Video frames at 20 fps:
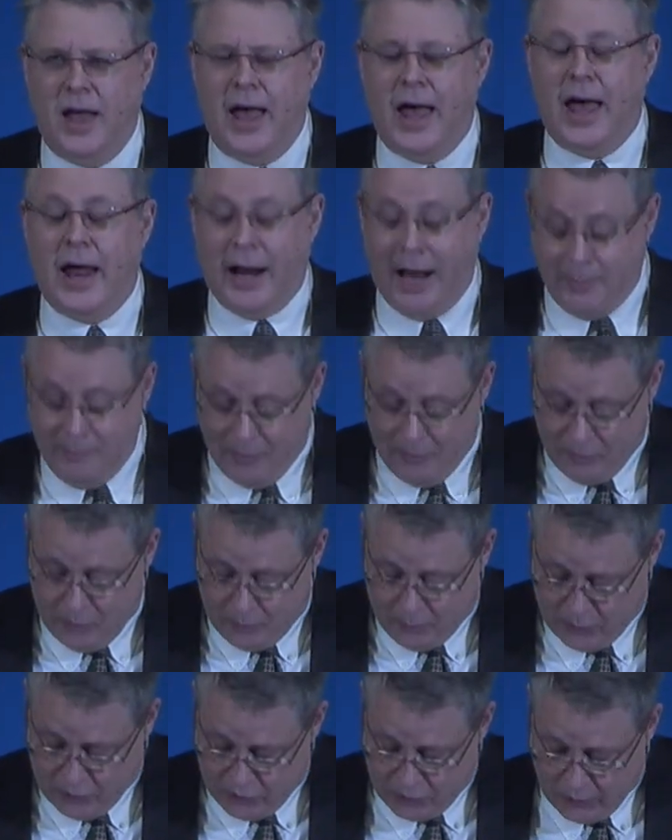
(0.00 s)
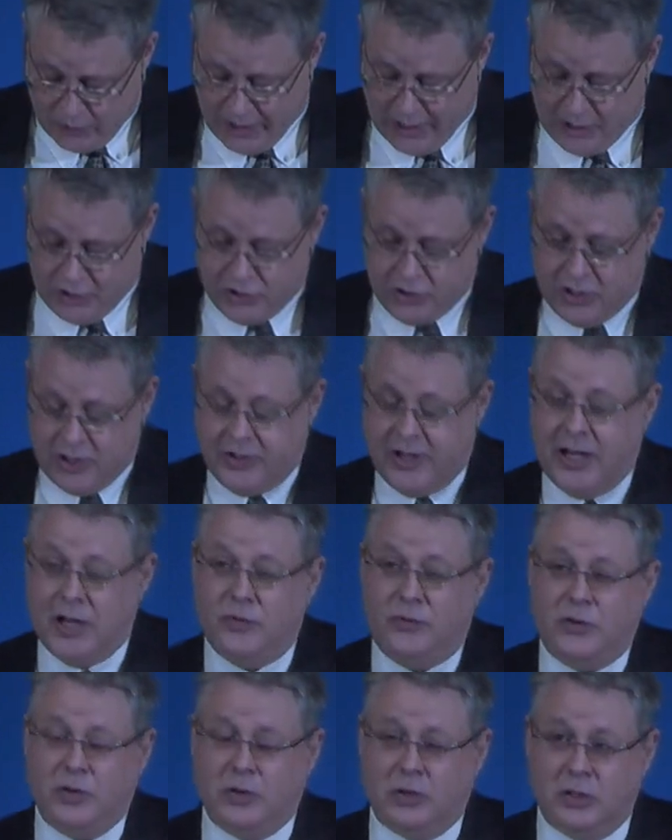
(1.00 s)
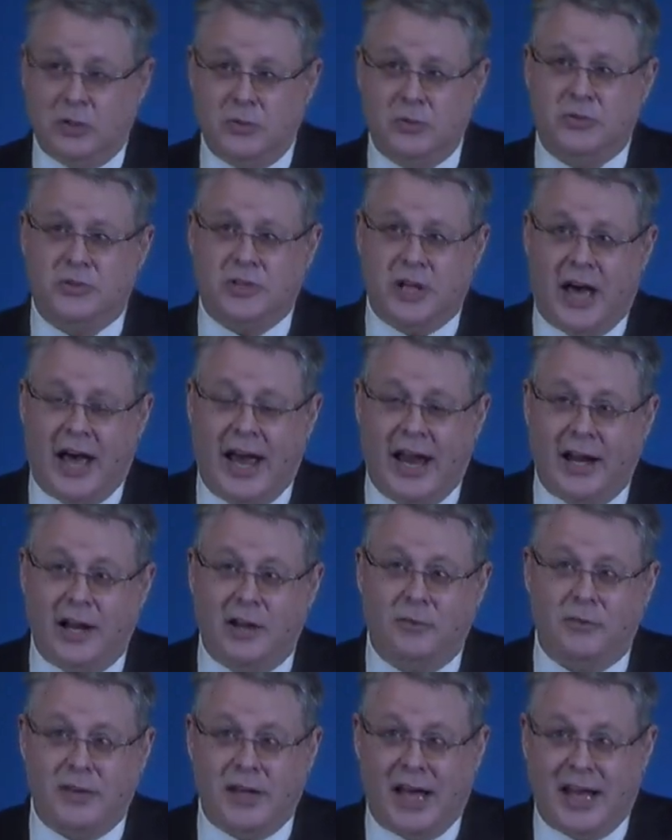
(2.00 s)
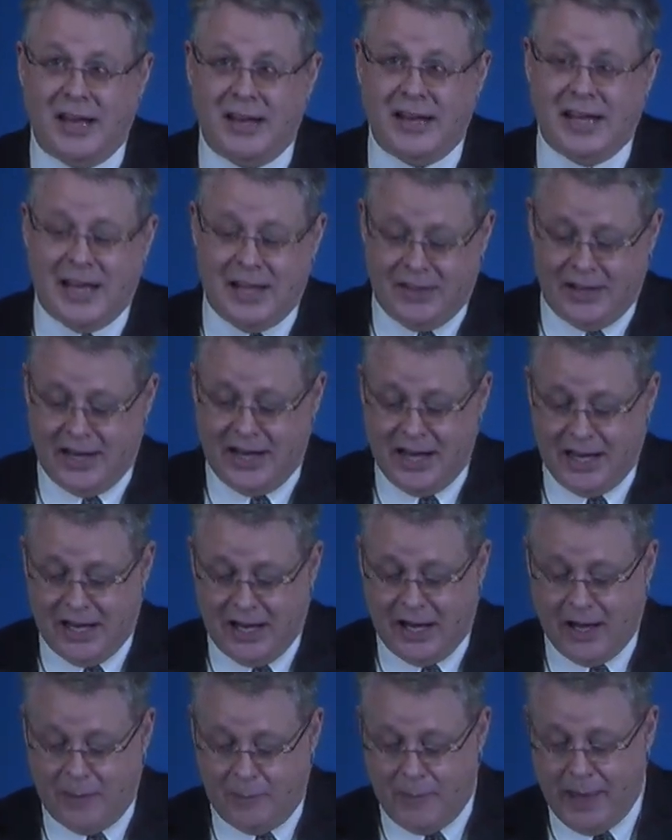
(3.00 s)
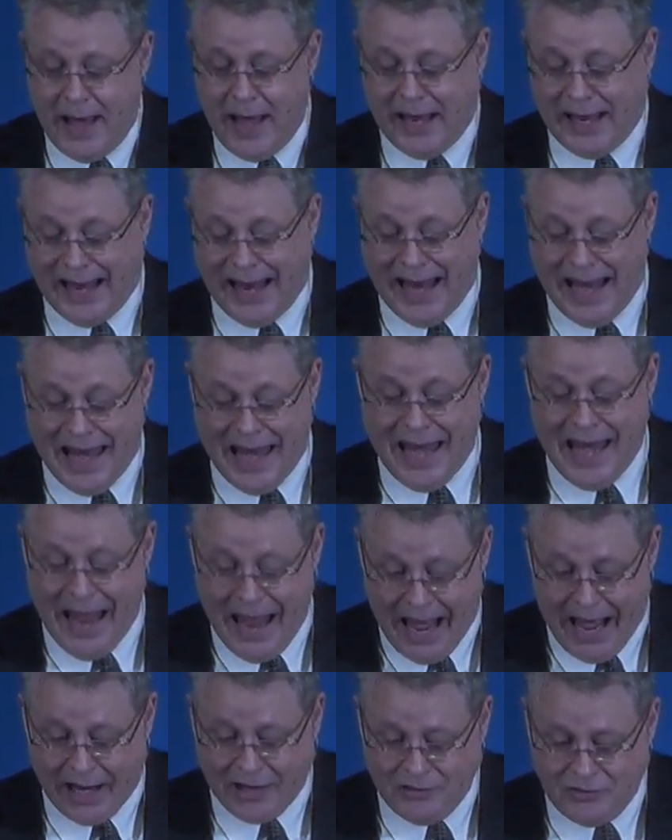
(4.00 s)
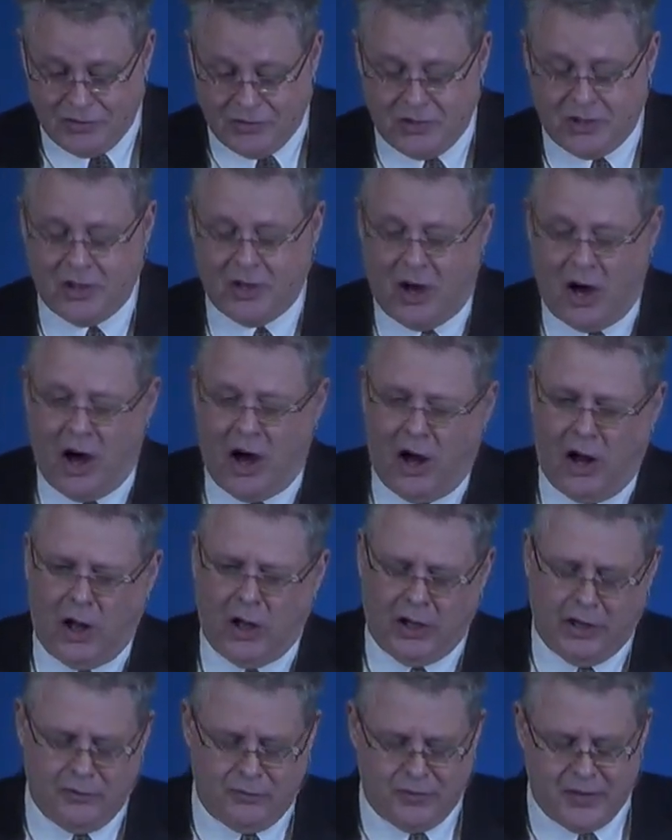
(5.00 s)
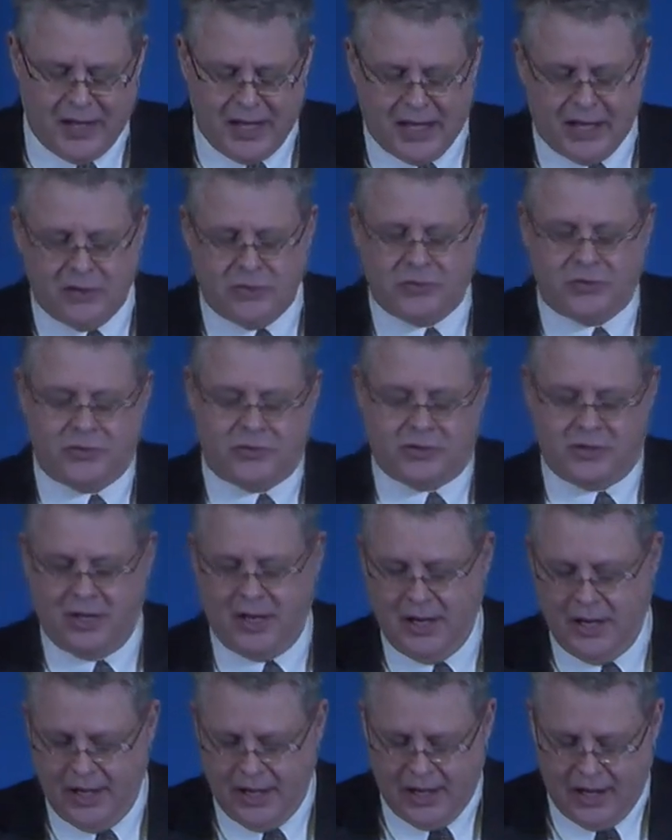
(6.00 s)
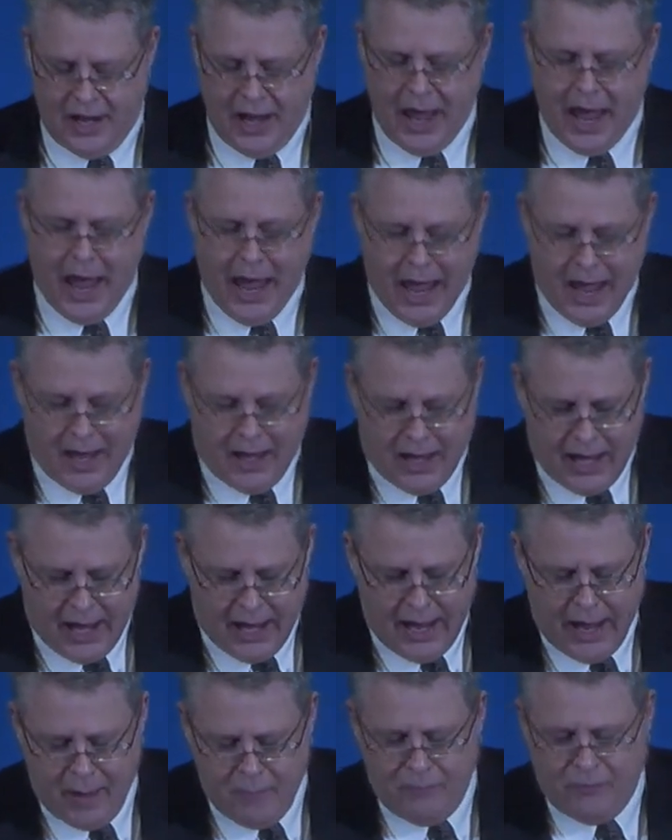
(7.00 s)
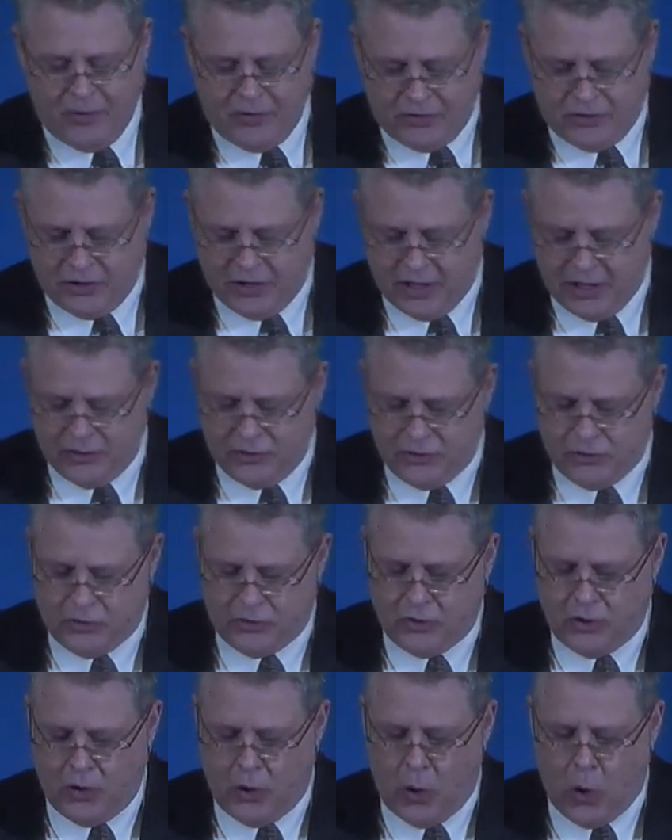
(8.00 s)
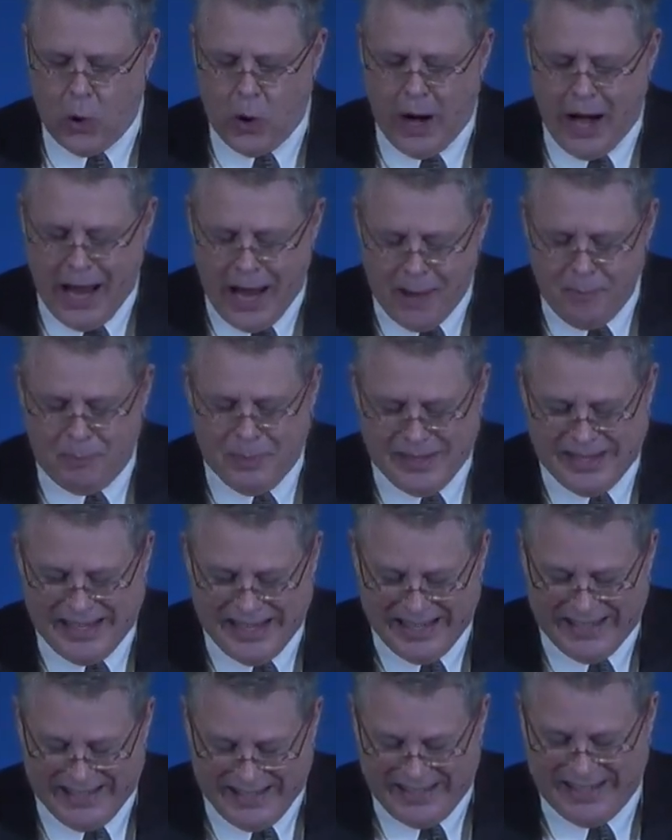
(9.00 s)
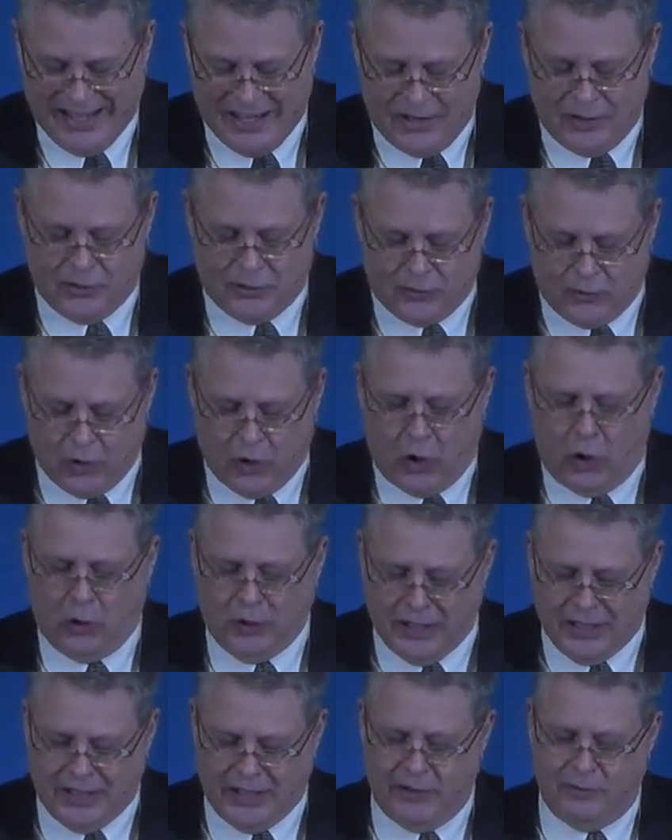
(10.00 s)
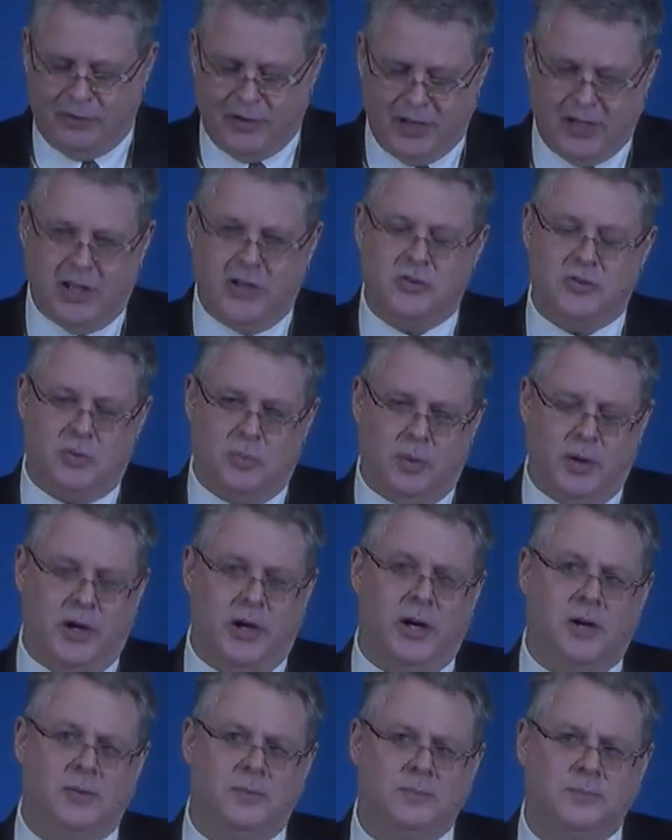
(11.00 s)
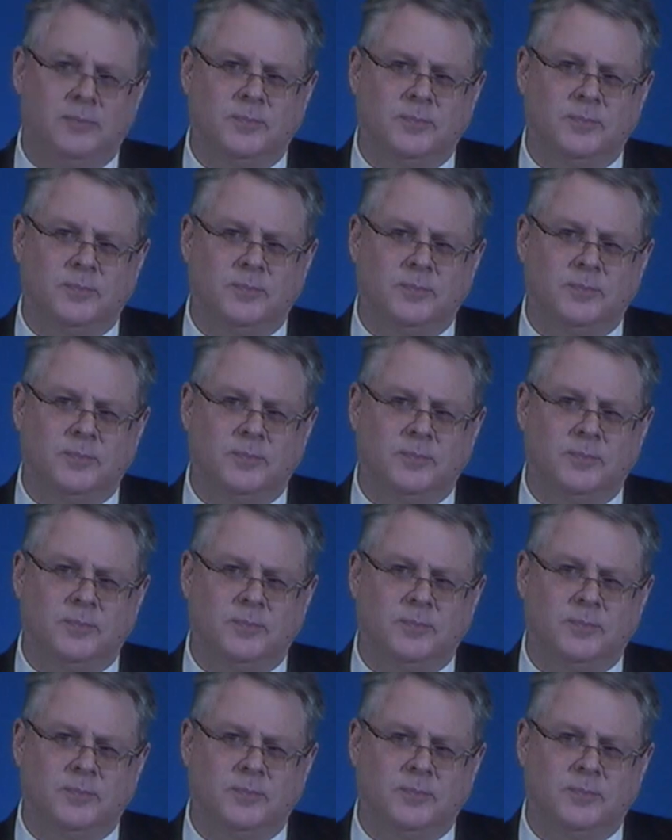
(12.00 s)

And I'm of the persuasion that if you lose sight of the idea that he can come back next, all of these uh, emphasis or impetuses for holy living disappear.